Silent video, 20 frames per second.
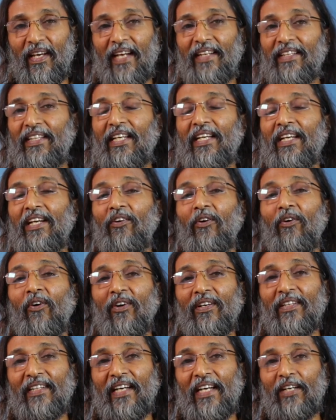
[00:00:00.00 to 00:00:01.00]
And they
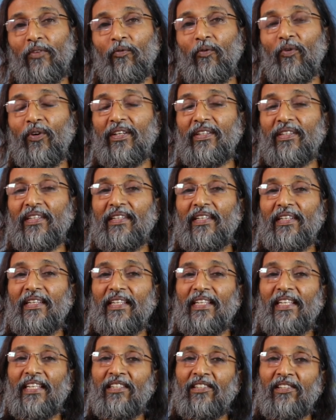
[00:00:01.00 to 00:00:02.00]
all can work
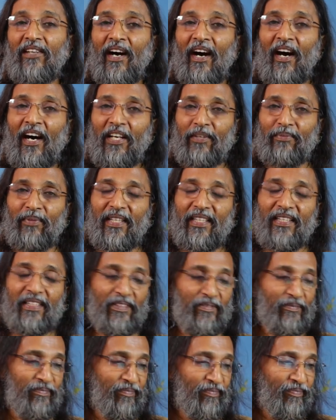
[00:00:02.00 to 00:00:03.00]
in
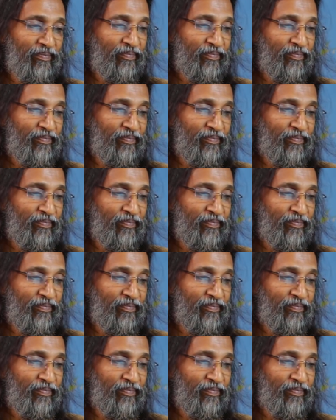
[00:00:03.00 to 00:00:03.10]
harmony.